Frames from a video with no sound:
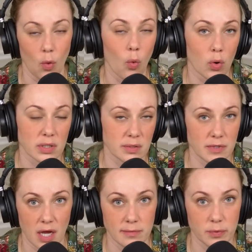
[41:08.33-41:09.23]
or
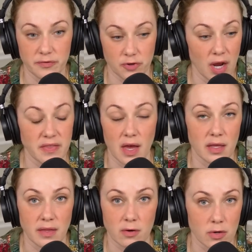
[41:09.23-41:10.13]
sometimes we've tried that
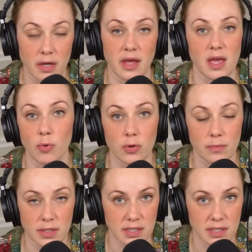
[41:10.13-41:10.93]
and they're not able.